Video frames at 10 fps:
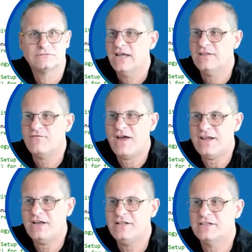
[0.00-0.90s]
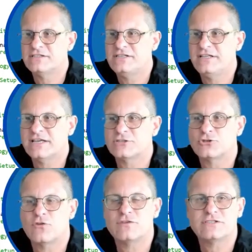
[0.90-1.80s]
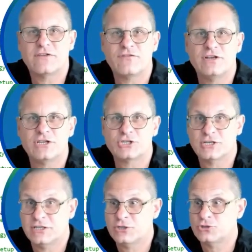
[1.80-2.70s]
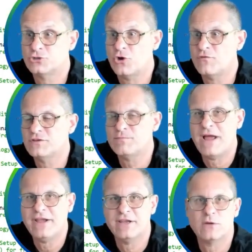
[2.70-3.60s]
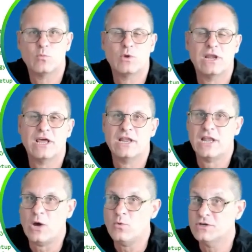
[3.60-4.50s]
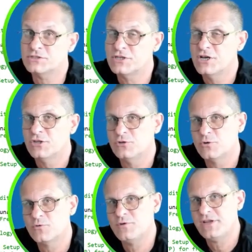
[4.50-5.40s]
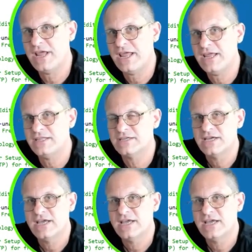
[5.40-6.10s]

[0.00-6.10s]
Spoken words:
And finally, the CDS service definition and the service binding will allow us to create